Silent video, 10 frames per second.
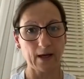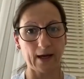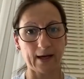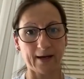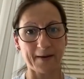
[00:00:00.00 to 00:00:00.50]

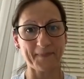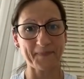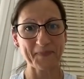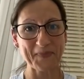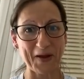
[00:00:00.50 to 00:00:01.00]

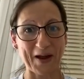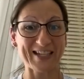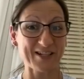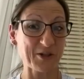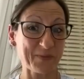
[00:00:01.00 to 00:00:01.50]
I
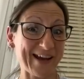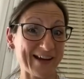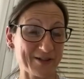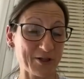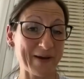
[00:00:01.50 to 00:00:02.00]
did 2
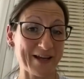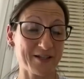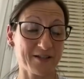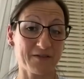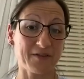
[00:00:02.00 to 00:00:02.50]

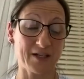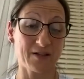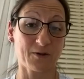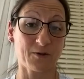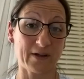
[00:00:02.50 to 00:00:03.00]
batches of each
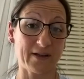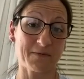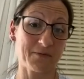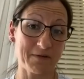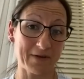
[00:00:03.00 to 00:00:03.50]
of the cookies
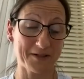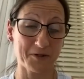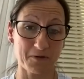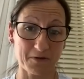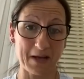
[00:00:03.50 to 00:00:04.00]
and pretty much
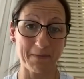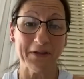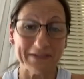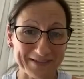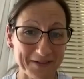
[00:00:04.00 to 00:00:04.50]
sold all them
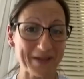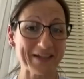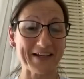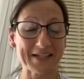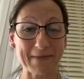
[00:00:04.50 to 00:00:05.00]
on my
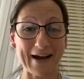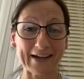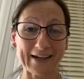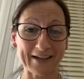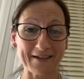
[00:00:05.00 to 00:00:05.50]
last
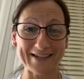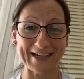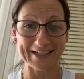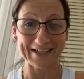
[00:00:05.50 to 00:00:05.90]
market, and I was like,